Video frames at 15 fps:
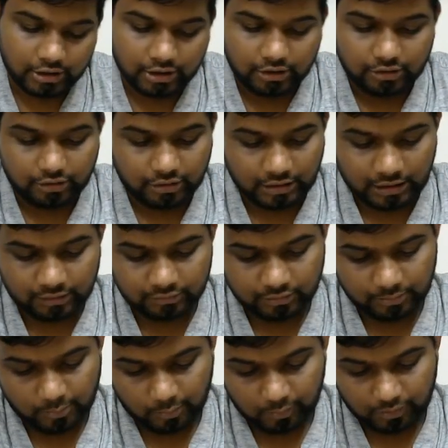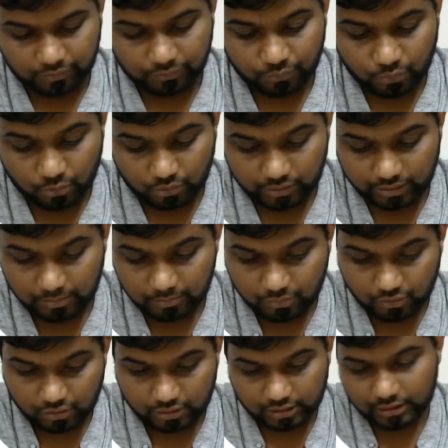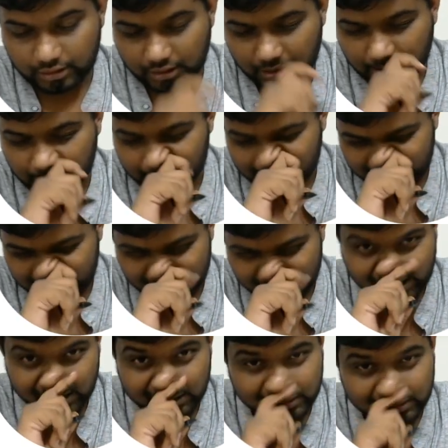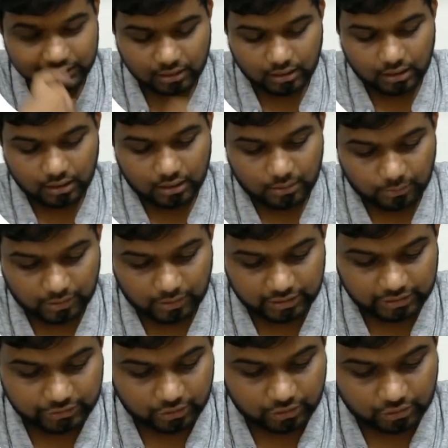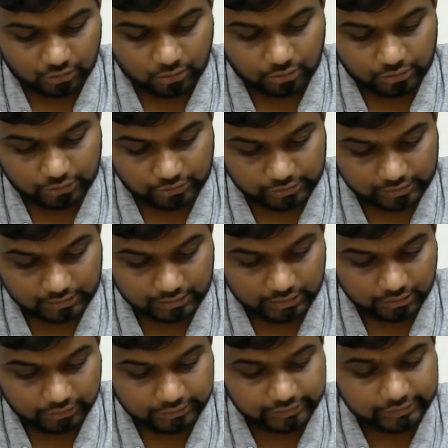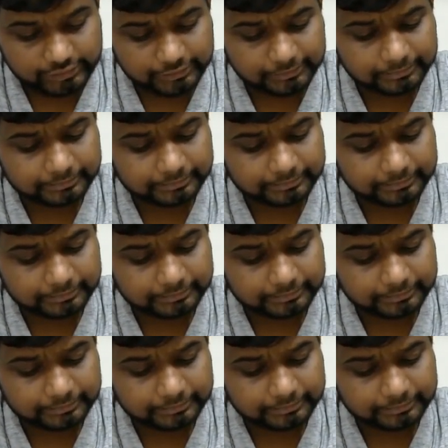you have to remember four important disease. One is your otosclerosis,